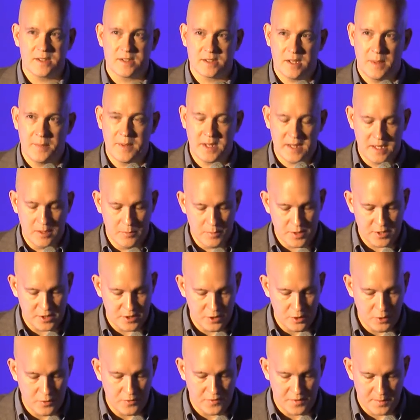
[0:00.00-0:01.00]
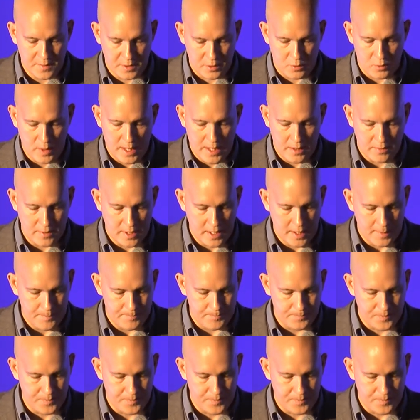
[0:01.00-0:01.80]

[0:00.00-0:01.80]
something that was new from the ground up.